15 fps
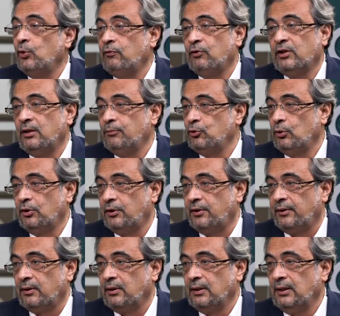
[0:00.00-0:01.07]
way for them to
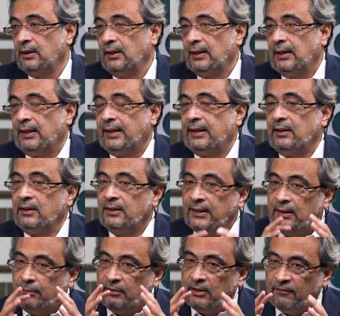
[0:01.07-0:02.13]
learn. And
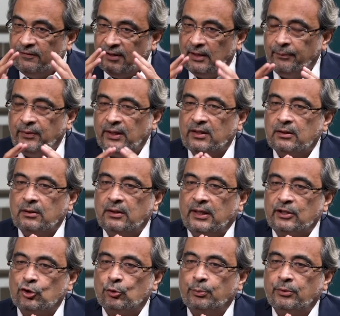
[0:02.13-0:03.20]
then develop
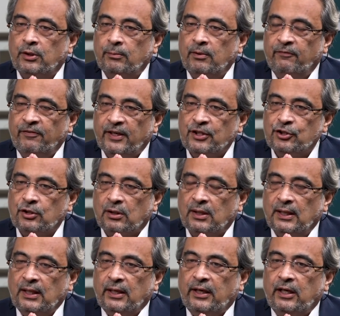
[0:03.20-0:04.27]
that superb affection
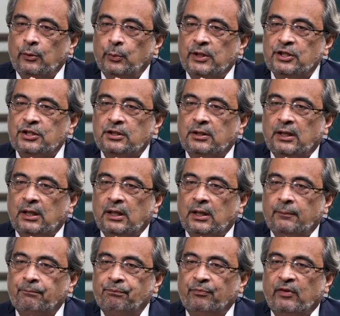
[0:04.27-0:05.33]
in which
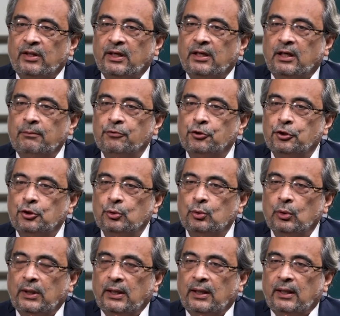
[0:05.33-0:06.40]
when they come to
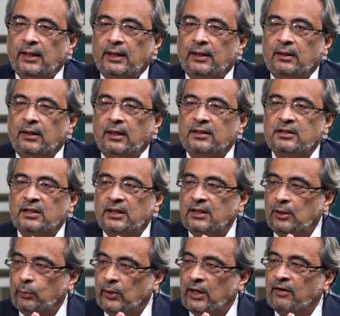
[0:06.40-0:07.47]
you and they say
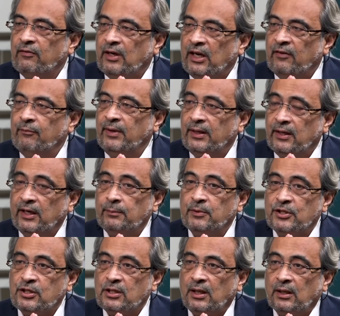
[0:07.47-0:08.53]
that, well, I've made that
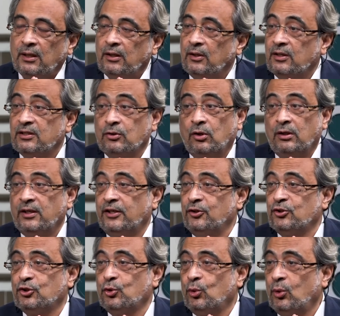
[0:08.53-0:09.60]
mistake, it's not that
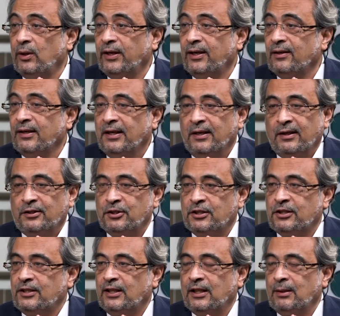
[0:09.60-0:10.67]
you scold and
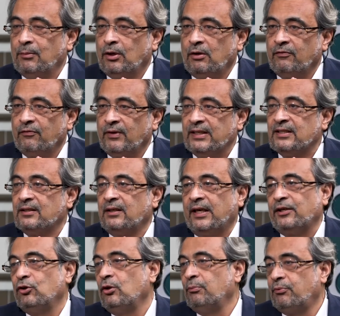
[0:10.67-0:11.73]
just tell them off. It's
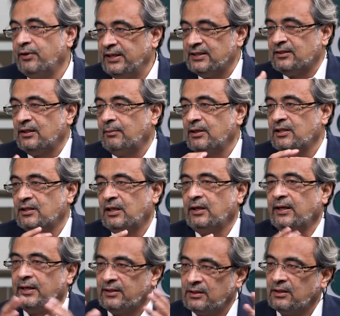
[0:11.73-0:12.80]
like you embrace them and say,
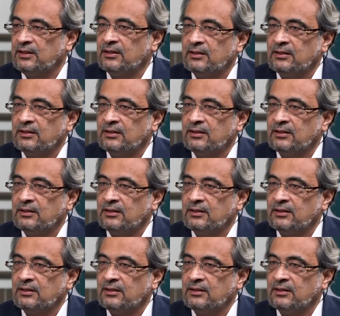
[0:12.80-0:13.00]
yes, this